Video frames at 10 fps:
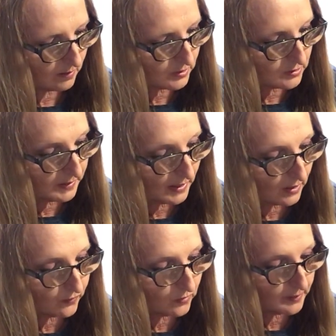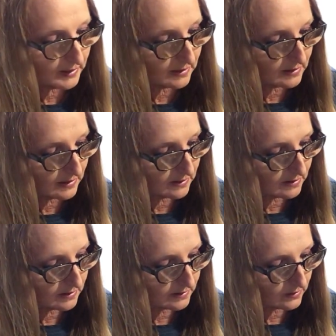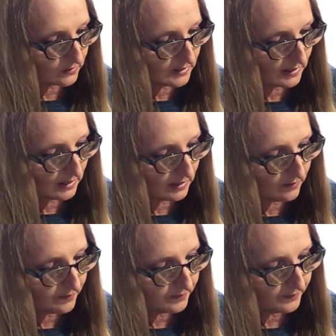Just be careful, because it is this little tin,